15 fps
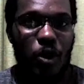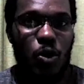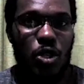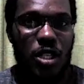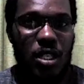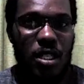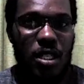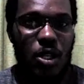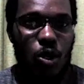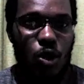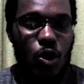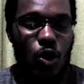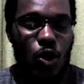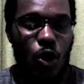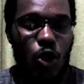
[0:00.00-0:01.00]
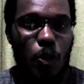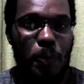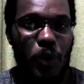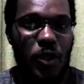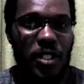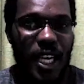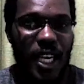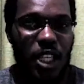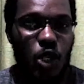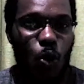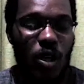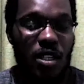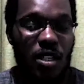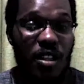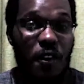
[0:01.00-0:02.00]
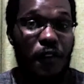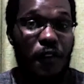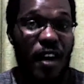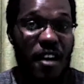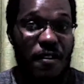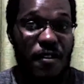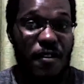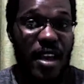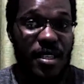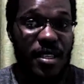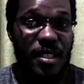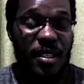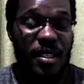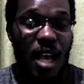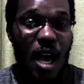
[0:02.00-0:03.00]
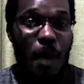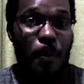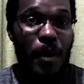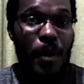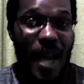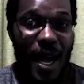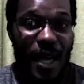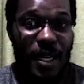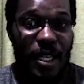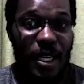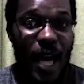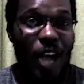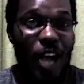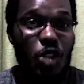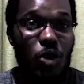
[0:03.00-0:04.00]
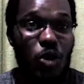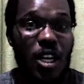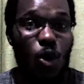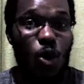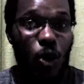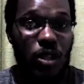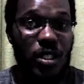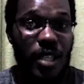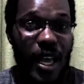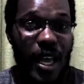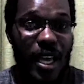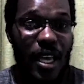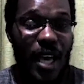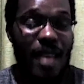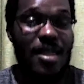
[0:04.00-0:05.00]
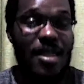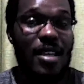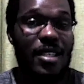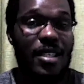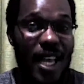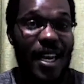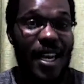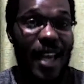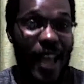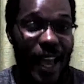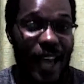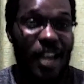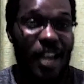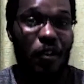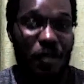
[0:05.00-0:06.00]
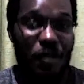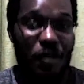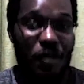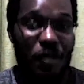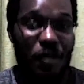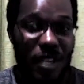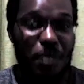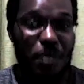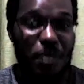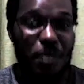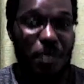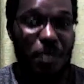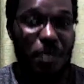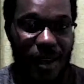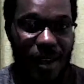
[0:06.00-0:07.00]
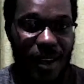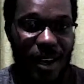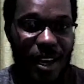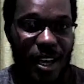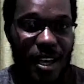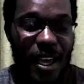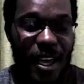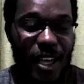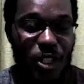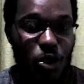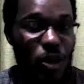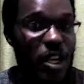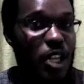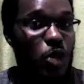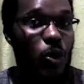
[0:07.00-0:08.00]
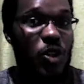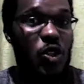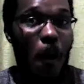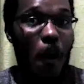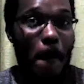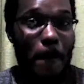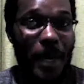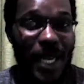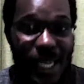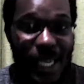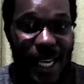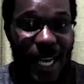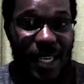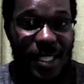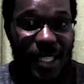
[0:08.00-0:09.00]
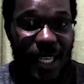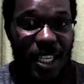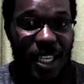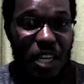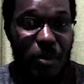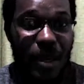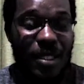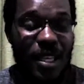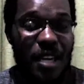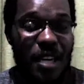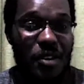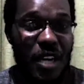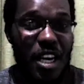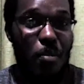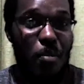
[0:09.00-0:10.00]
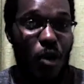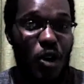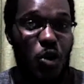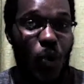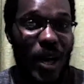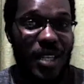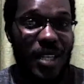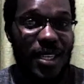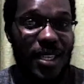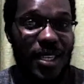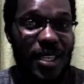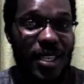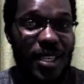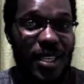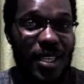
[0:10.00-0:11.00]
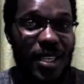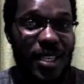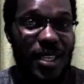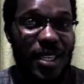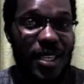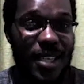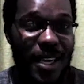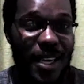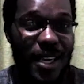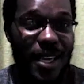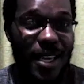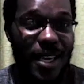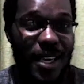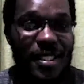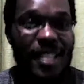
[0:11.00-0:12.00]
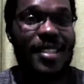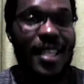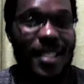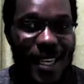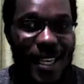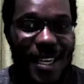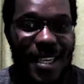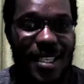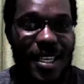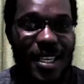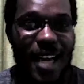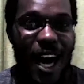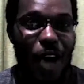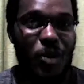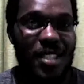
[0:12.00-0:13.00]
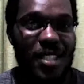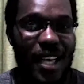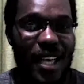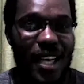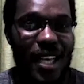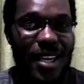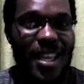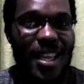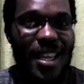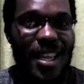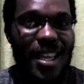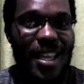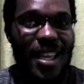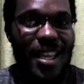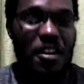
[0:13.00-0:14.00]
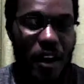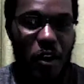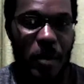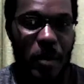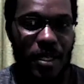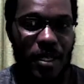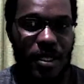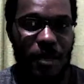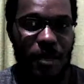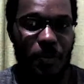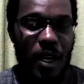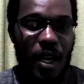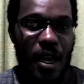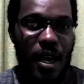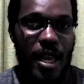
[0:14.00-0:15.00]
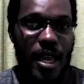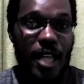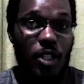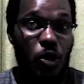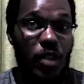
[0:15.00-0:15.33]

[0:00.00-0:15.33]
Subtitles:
was to be able to project what the 5 years plan actually looks like at the tail end of this pandemic. So it was completely uncertain, but the really board wanted is, can you give us a certainty outside the uncertain environment?